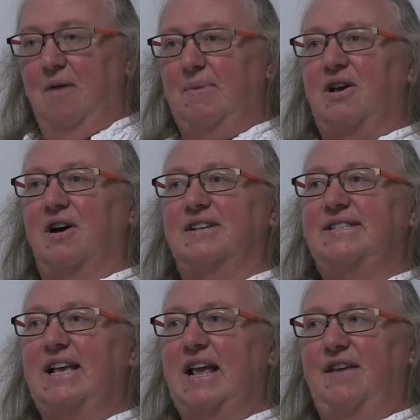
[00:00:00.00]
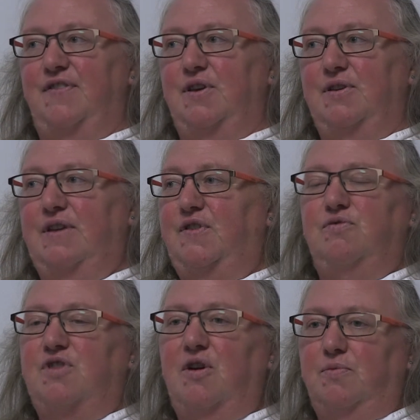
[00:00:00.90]
because if you
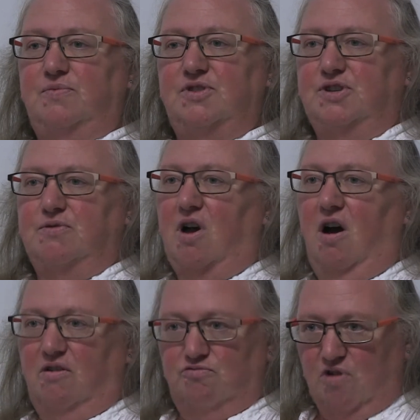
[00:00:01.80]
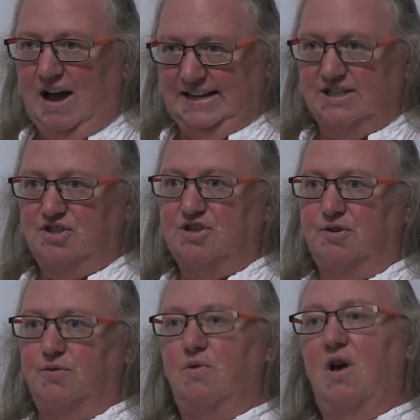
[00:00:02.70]
don't, you can't write
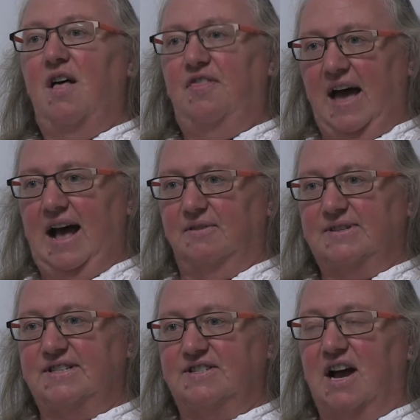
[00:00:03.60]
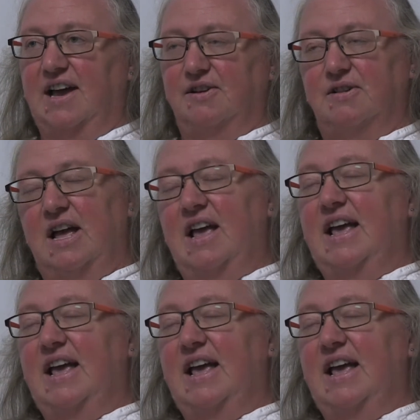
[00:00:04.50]
to the house style.